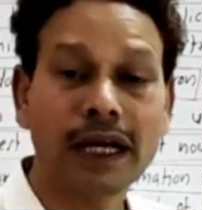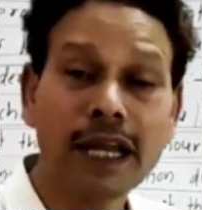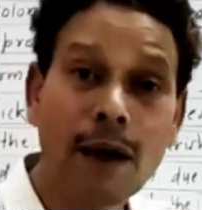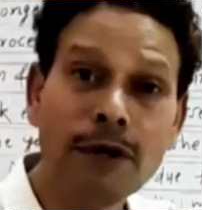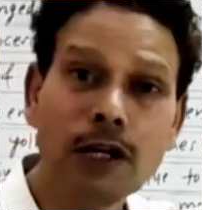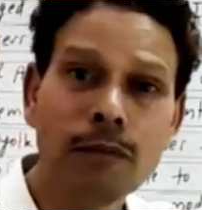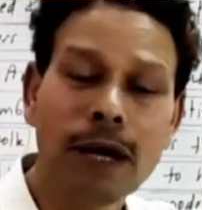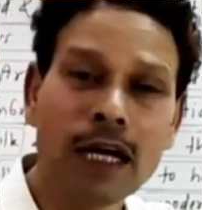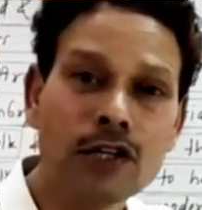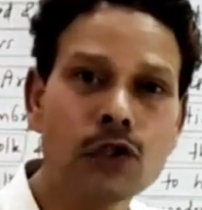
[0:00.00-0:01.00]
The cavity of
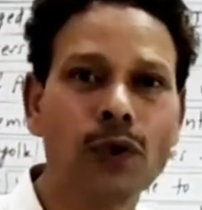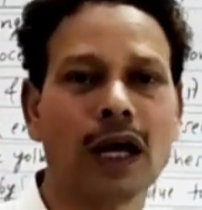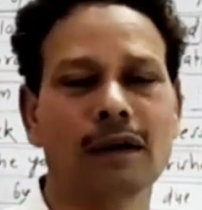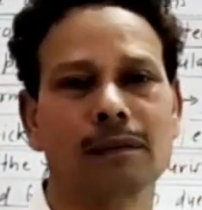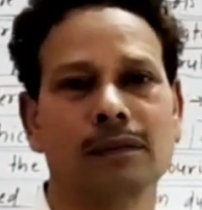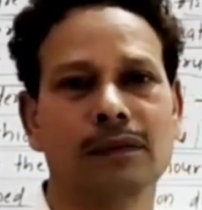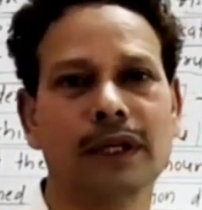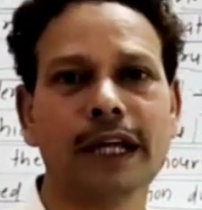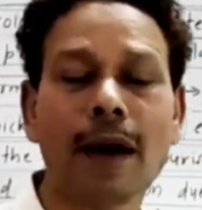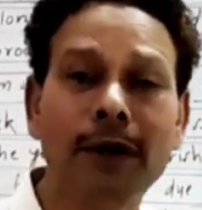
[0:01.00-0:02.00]
blastula,
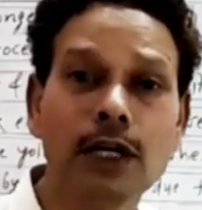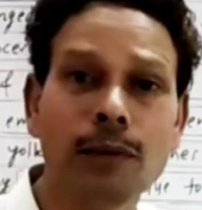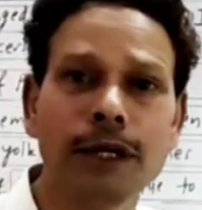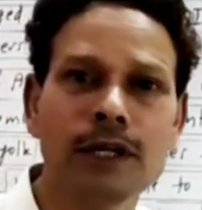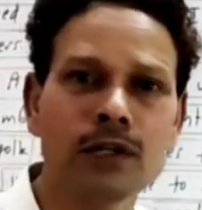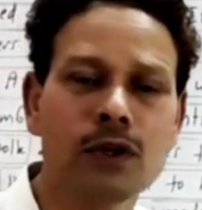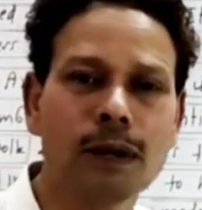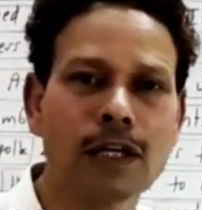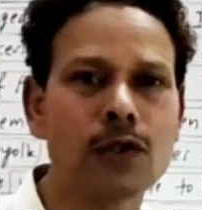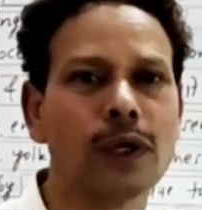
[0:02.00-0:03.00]
the cavity of disco
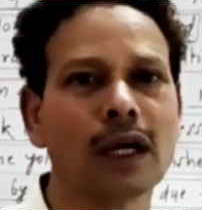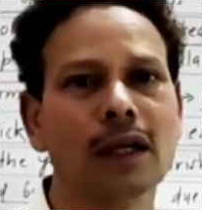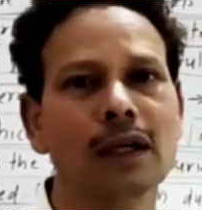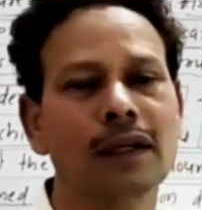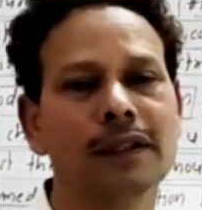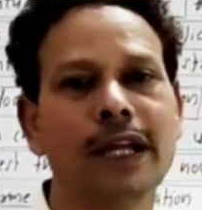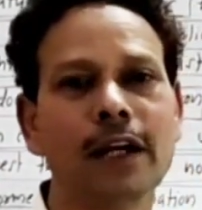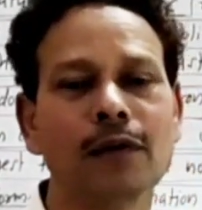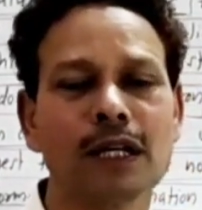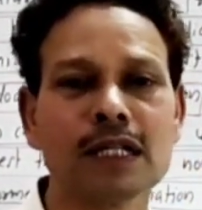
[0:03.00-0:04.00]
blastula,
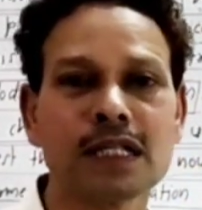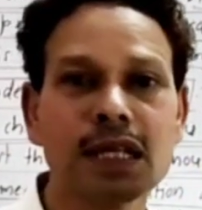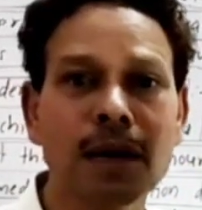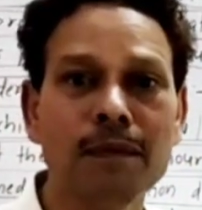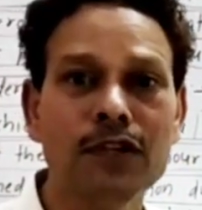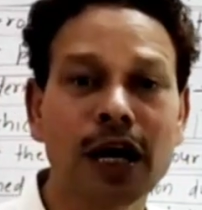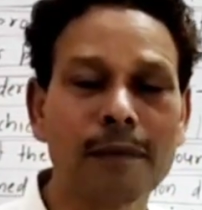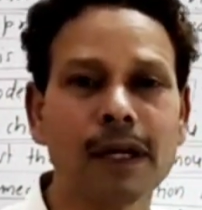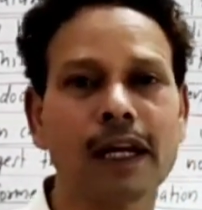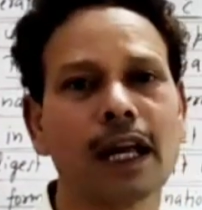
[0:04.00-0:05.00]
that was
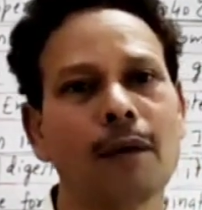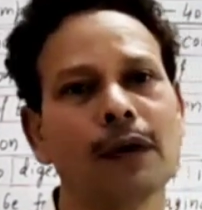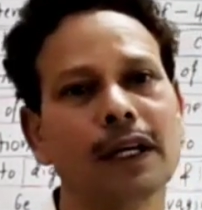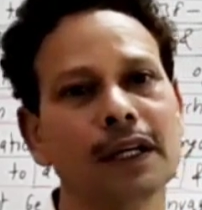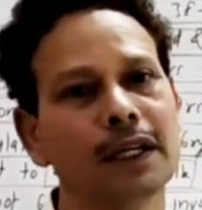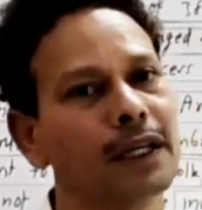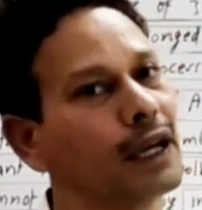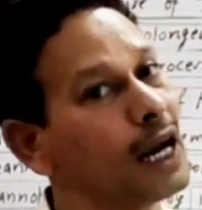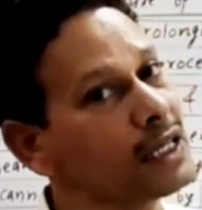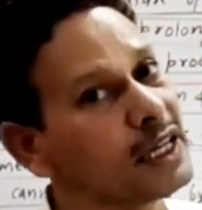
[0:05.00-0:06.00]
subgerminal cavity.
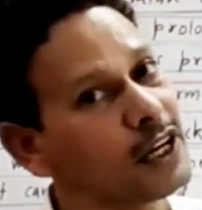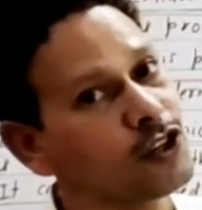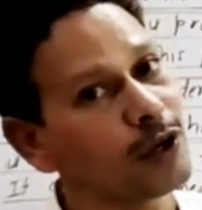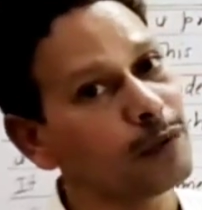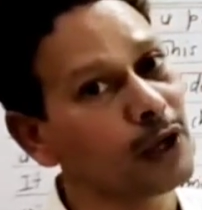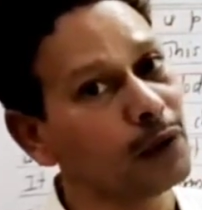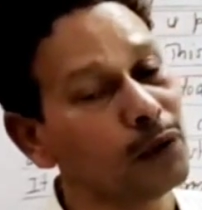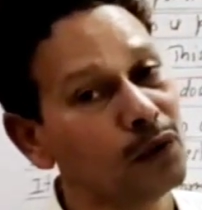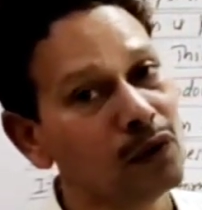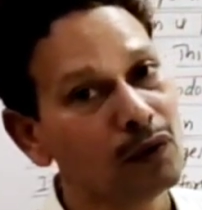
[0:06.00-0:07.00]
In last lecture, we
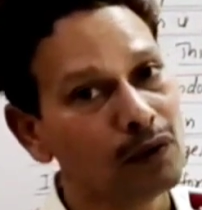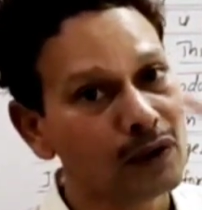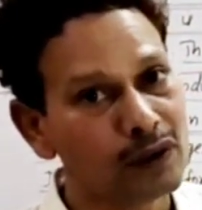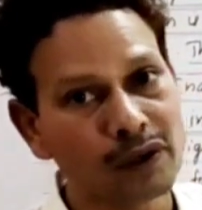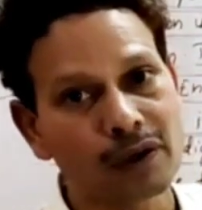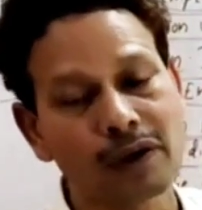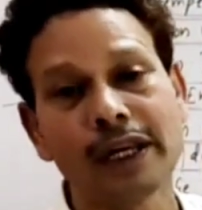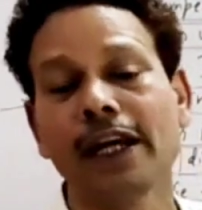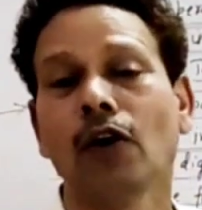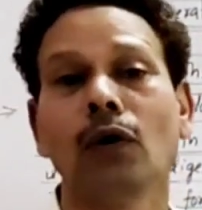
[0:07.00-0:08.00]
have
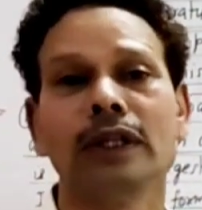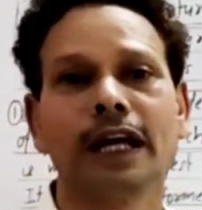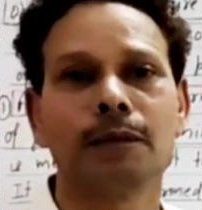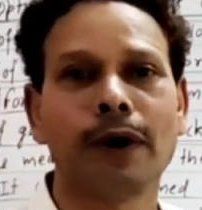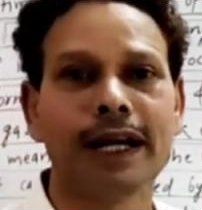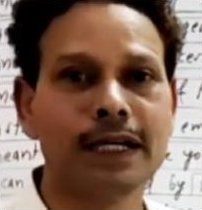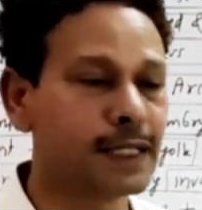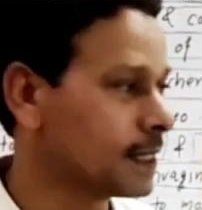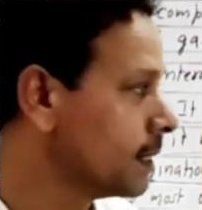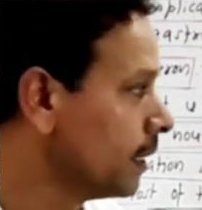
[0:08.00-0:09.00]
cleared all that
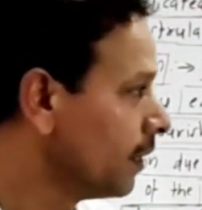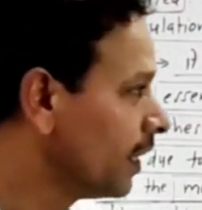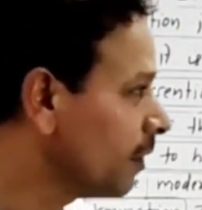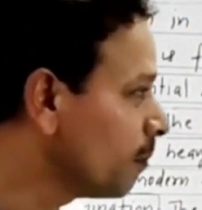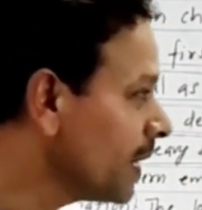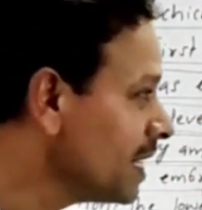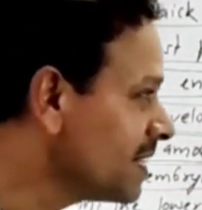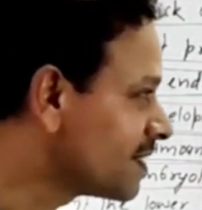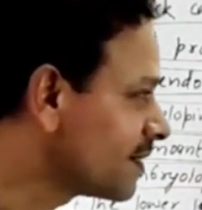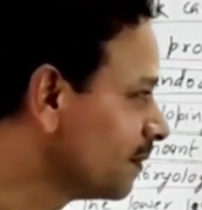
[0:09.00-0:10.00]
points. It
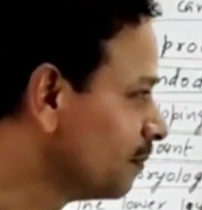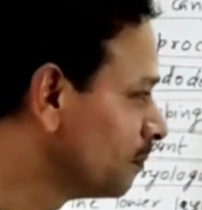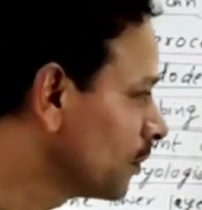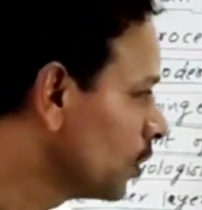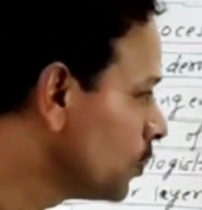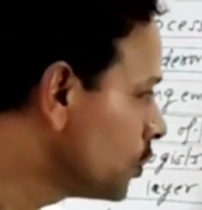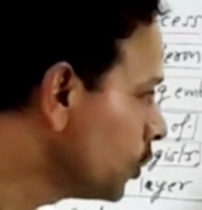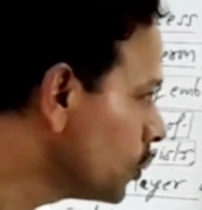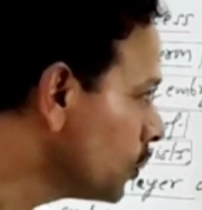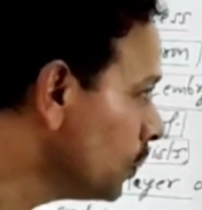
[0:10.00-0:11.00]
means
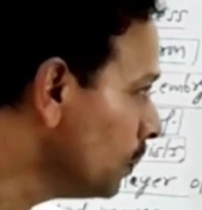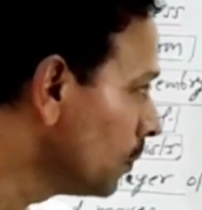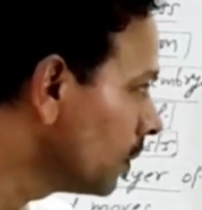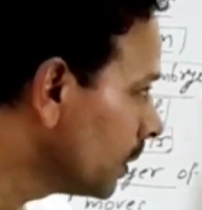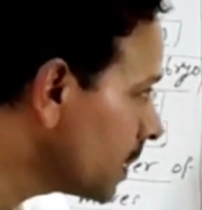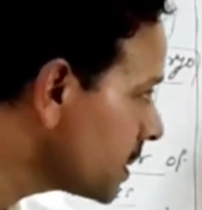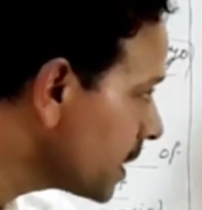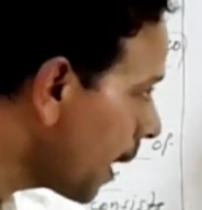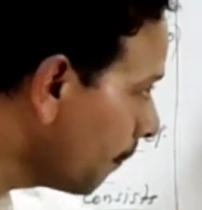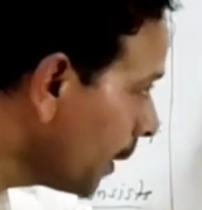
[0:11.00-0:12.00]
due to the
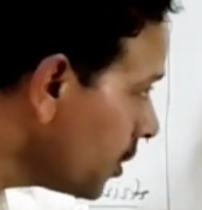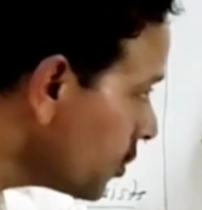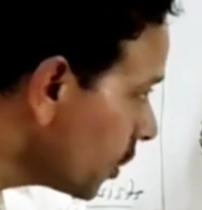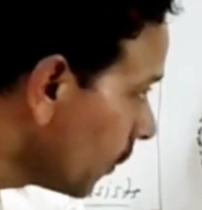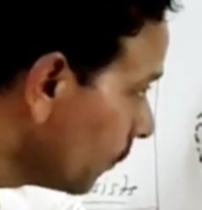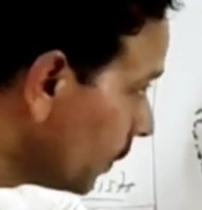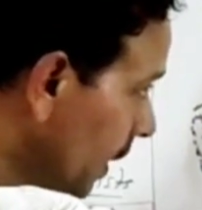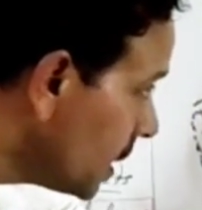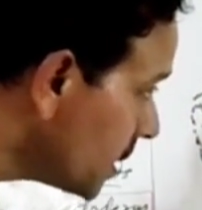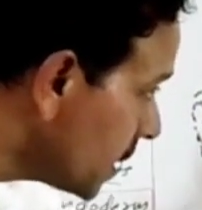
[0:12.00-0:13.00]
separation of
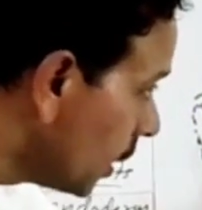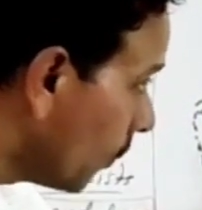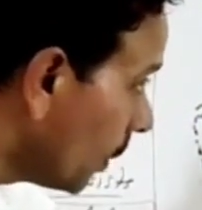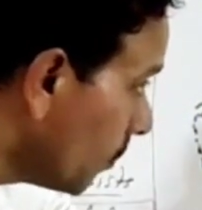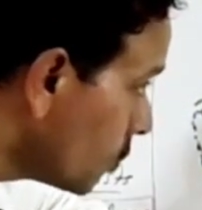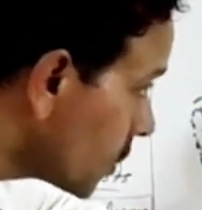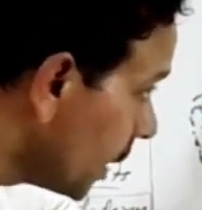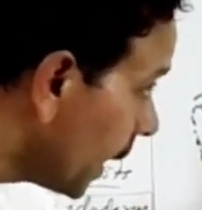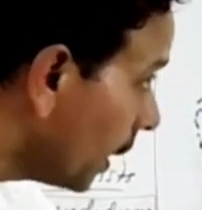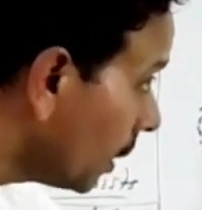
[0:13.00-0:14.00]
this lowermost
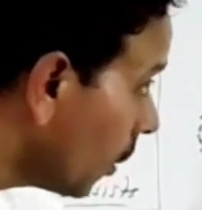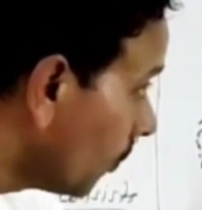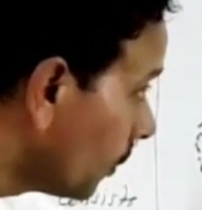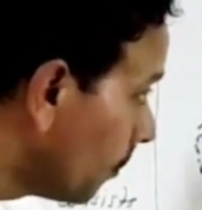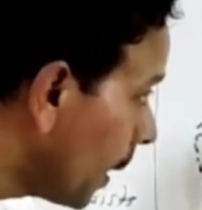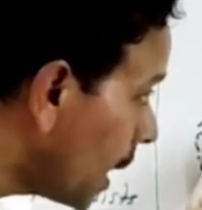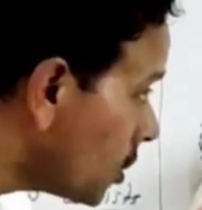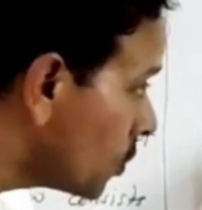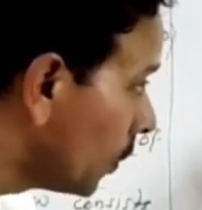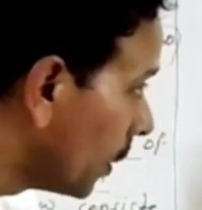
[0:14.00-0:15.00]
layer of the
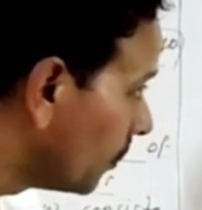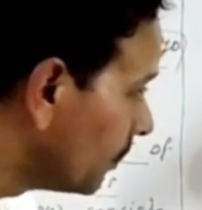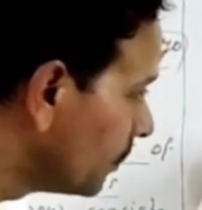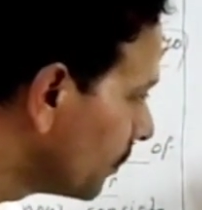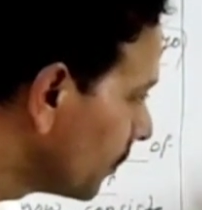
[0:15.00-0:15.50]
blastoderm,